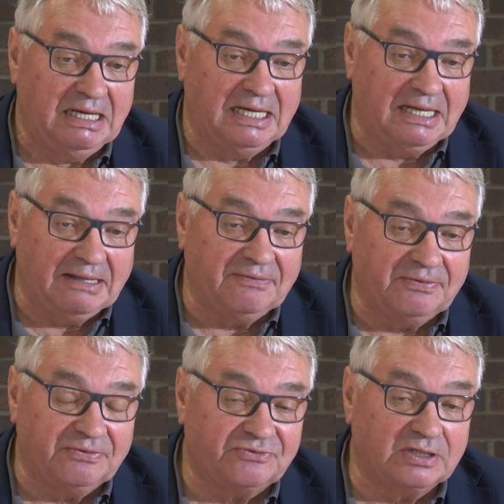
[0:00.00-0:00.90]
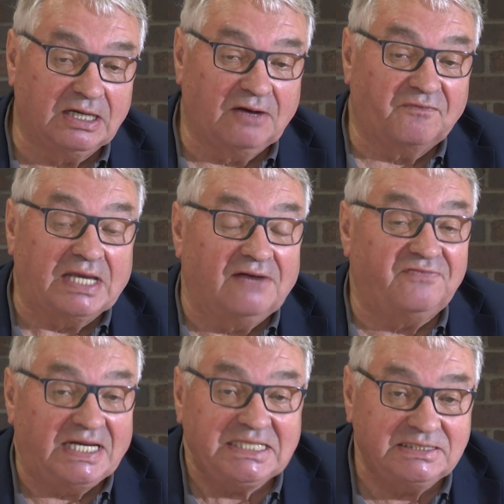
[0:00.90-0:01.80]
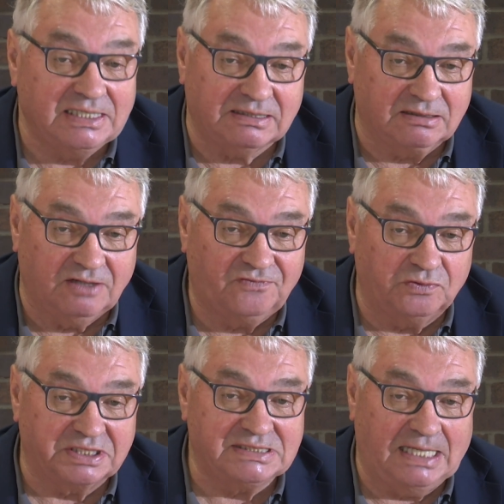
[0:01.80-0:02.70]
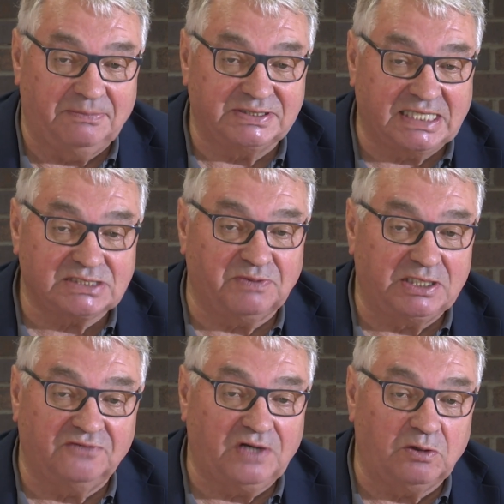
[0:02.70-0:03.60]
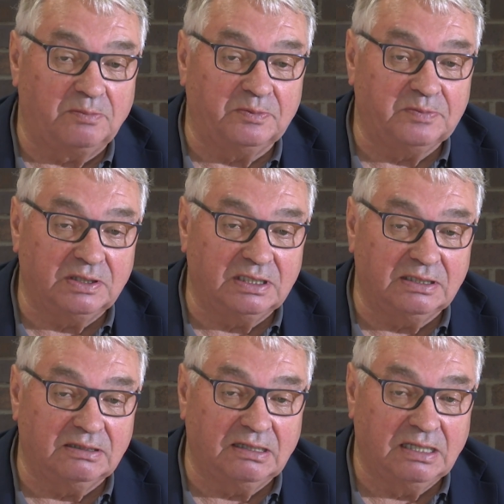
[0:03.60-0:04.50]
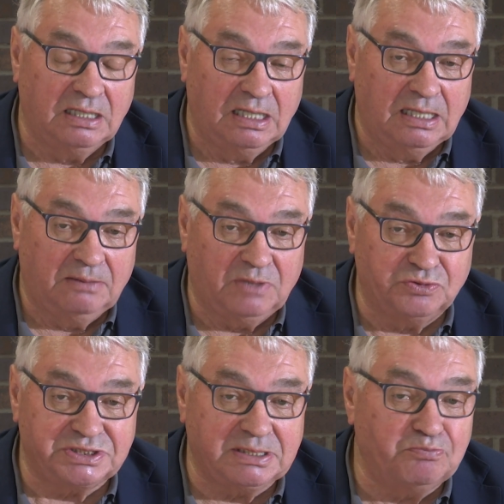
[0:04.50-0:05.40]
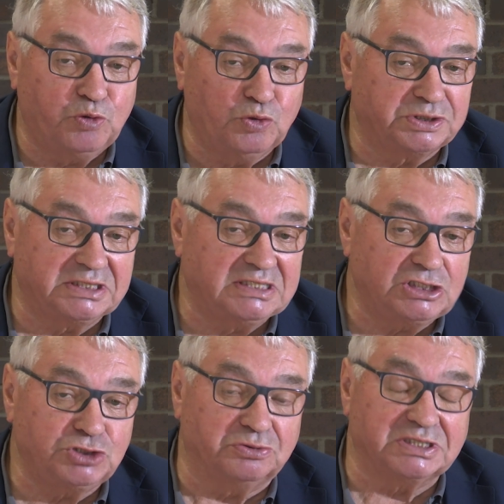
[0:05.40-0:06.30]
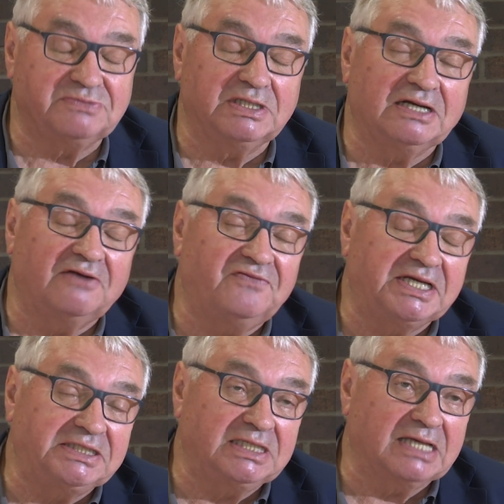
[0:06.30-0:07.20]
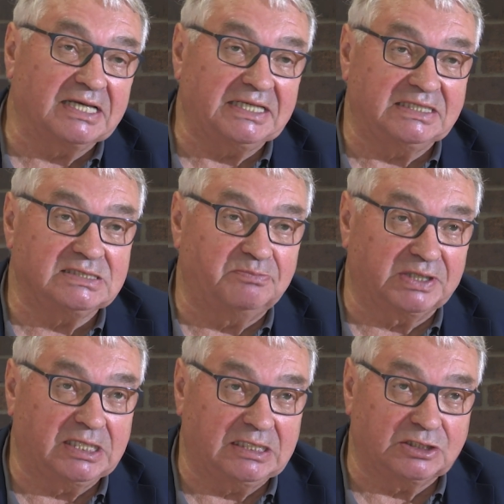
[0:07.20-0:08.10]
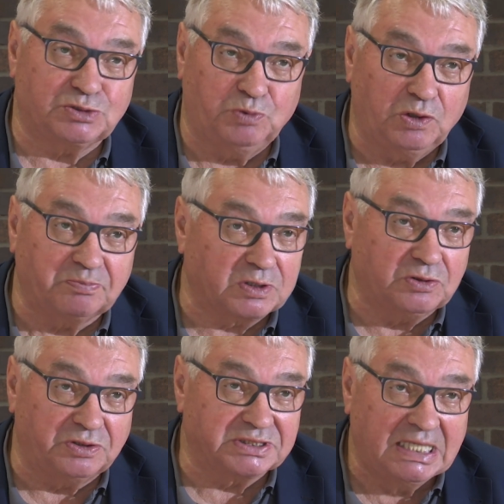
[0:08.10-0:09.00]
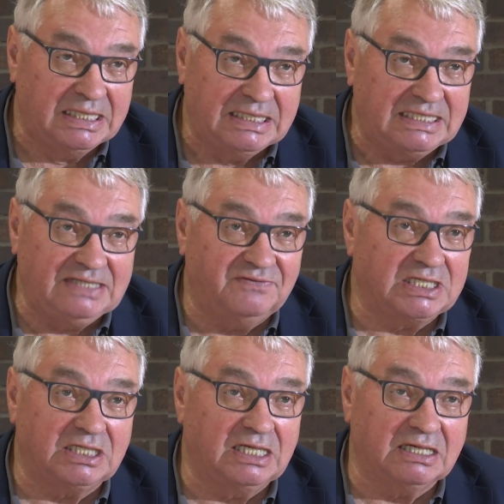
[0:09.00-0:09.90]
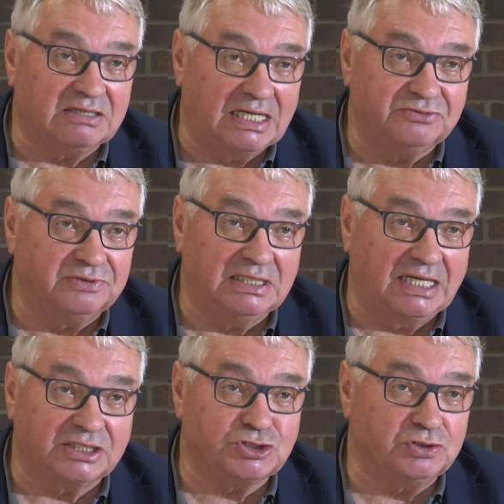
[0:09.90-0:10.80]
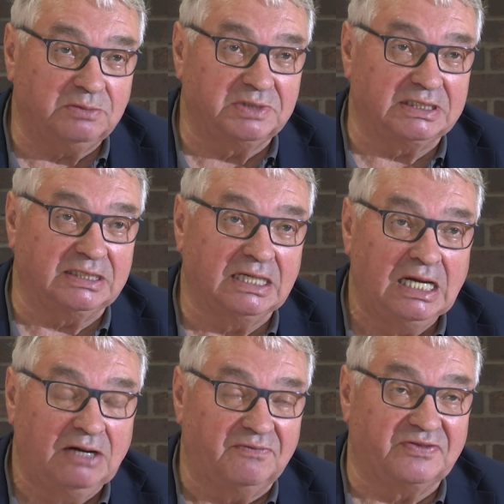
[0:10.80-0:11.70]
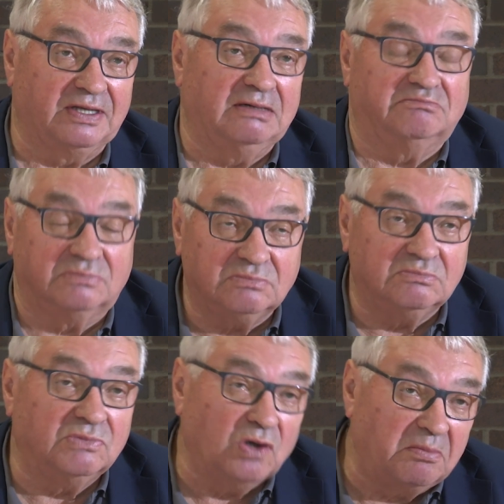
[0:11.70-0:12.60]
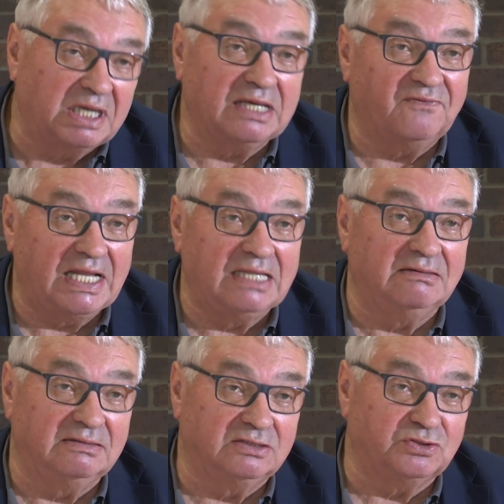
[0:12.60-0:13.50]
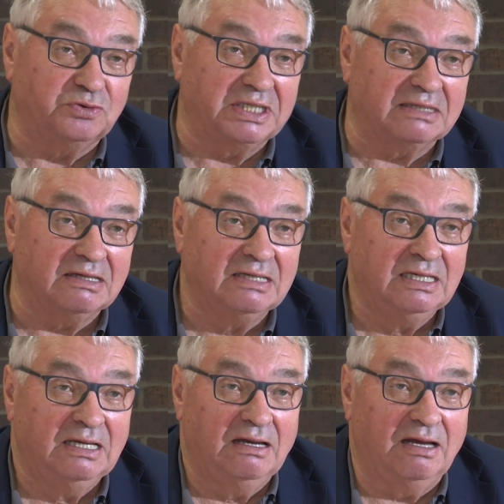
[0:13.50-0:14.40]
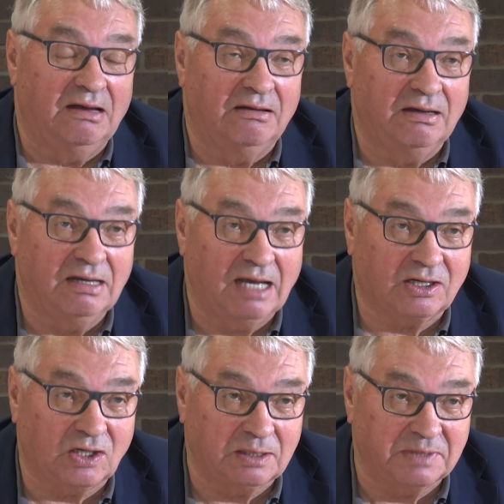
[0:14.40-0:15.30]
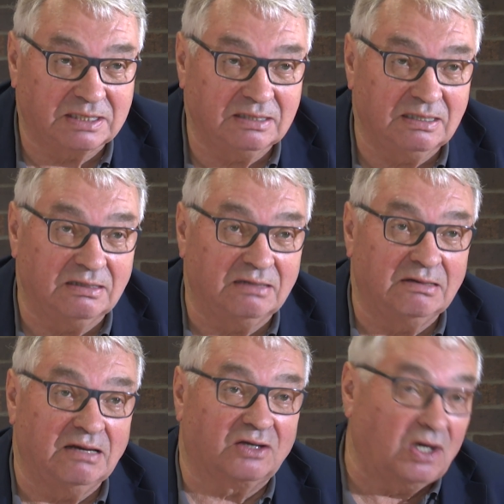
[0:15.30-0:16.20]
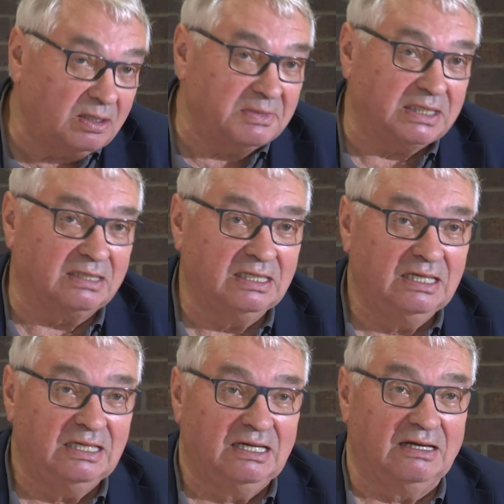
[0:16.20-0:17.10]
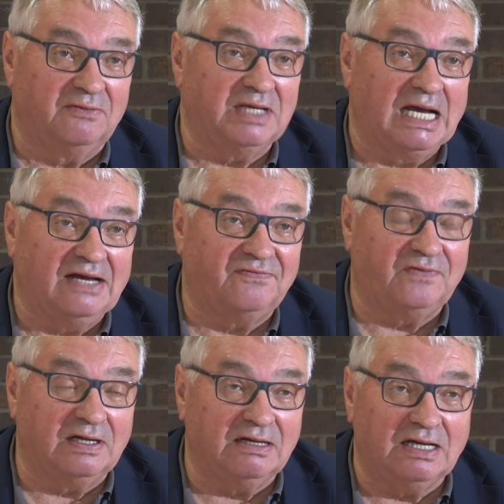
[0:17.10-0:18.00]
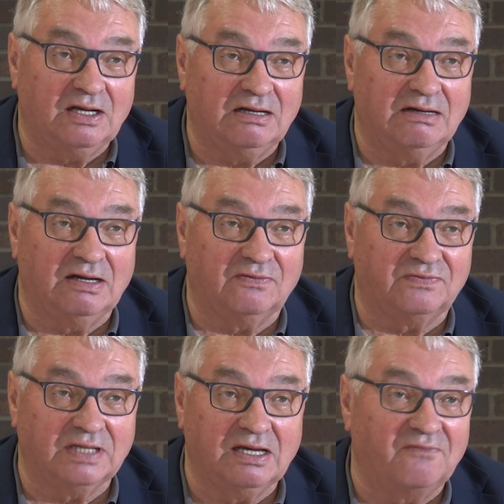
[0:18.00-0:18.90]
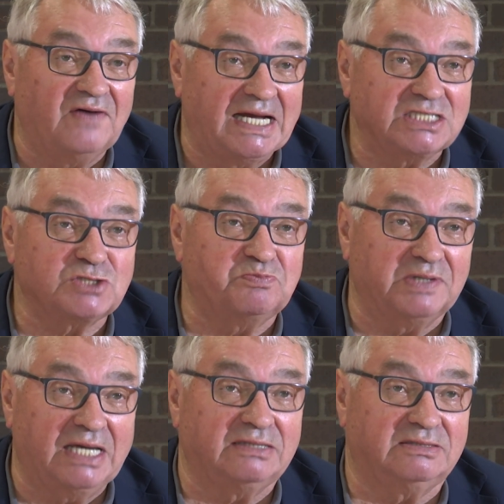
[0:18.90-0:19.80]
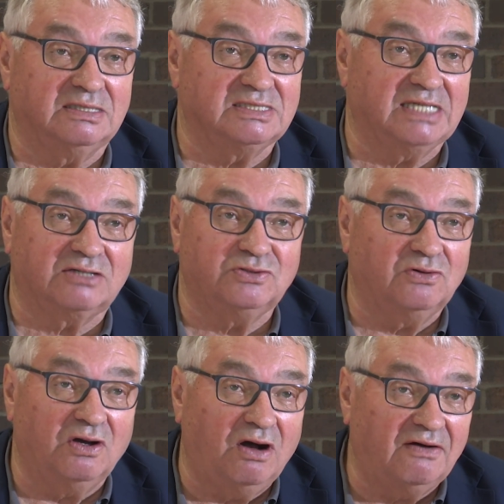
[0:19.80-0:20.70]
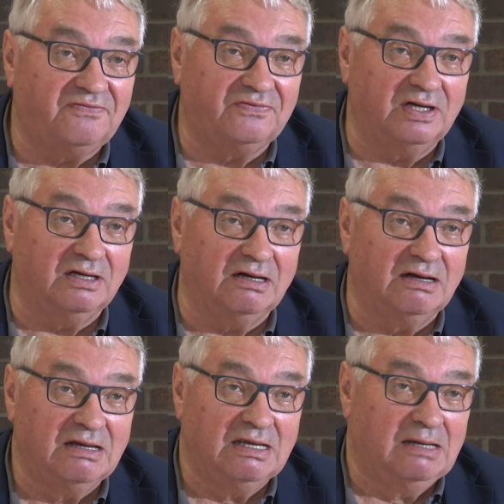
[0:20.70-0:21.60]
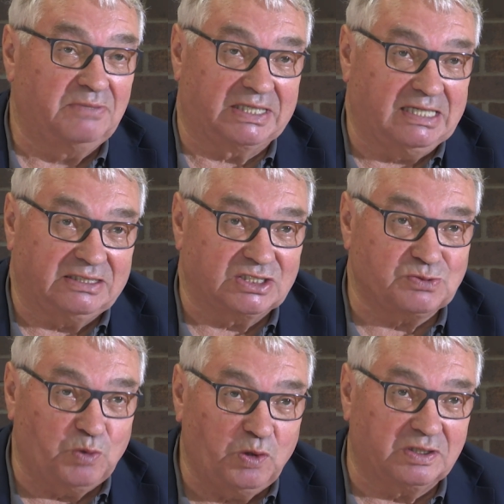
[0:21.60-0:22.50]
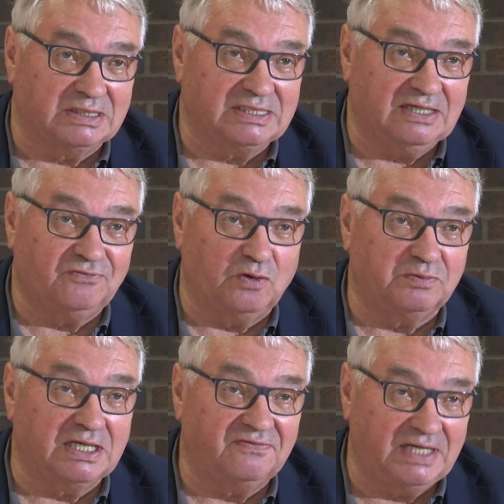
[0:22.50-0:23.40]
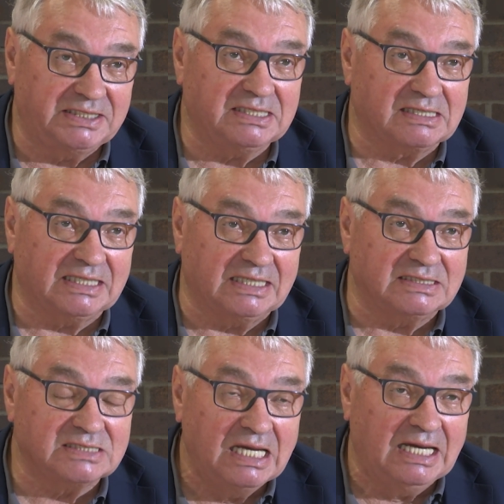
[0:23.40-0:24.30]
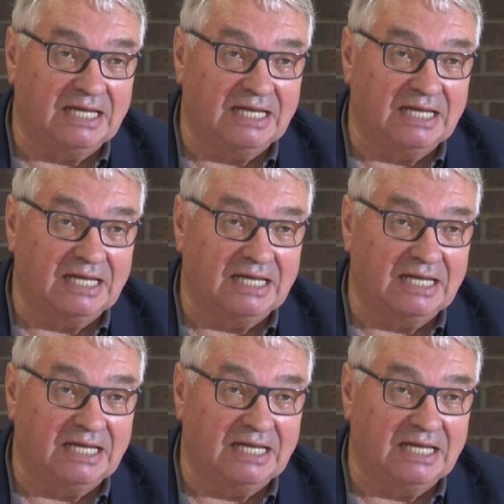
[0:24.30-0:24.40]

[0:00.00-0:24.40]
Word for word: And uh, we are fighting, uh, for example, that's one of our uh, most important issues. We are fighting against the precarious work, because even in a country like Germany, with a normally well-doing uh, economic uh, economy, uh, we have uh, uh, a widespread sector of uh, precarious work, and therefore we are fighting against.